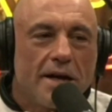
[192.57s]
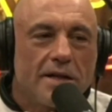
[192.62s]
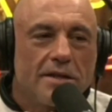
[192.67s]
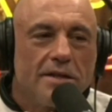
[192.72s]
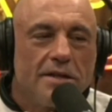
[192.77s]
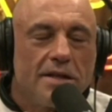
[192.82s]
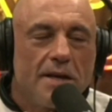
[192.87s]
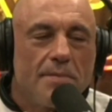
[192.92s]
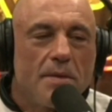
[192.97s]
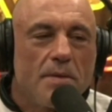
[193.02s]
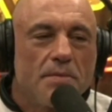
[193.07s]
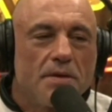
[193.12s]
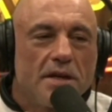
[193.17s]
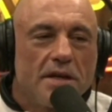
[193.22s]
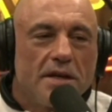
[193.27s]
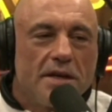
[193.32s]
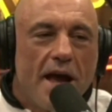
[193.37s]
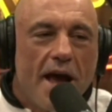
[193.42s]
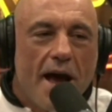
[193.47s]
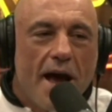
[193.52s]
in the day. Remember
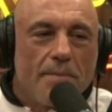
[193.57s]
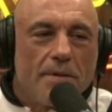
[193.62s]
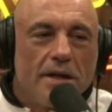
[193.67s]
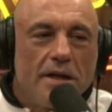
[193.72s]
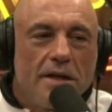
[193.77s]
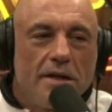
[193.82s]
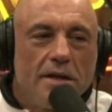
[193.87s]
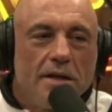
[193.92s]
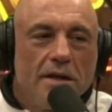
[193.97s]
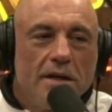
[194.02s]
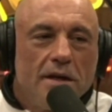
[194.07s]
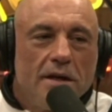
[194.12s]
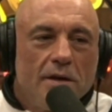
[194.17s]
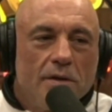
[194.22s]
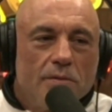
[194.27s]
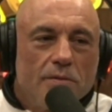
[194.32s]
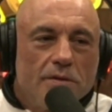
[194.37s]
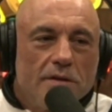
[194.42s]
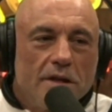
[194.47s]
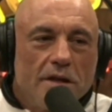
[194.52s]
the tablet
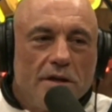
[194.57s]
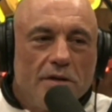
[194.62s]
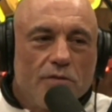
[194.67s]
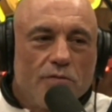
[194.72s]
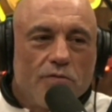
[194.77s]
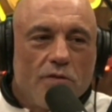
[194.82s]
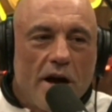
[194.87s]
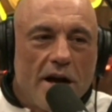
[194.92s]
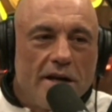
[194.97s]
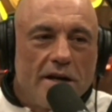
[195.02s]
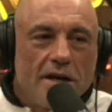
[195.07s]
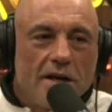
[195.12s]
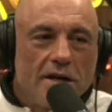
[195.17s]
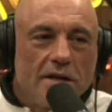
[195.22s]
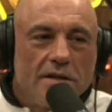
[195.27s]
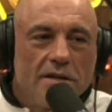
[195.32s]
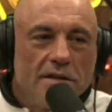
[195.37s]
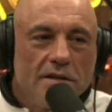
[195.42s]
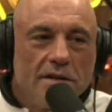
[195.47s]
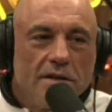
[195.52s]
that you write
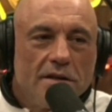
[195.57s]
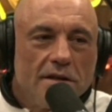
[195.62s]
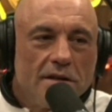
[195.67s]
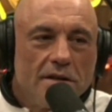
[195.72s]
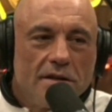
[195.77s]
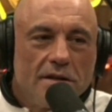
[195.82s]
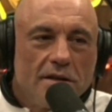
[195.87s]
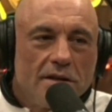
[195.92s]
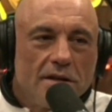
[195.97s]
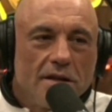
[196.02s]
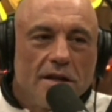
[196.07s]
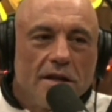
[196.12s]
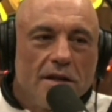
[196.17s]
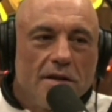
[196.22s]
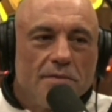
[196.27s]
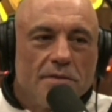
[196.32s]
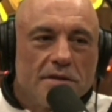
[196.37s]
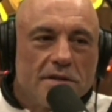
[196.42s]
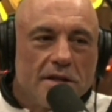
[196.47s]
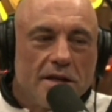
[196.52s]
on?
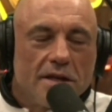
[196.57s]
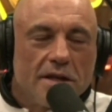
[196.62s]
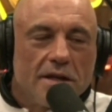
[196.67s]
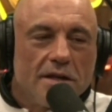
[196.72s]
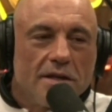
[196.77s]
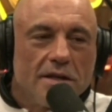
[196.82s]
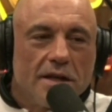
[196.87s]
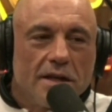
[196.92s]
It was like a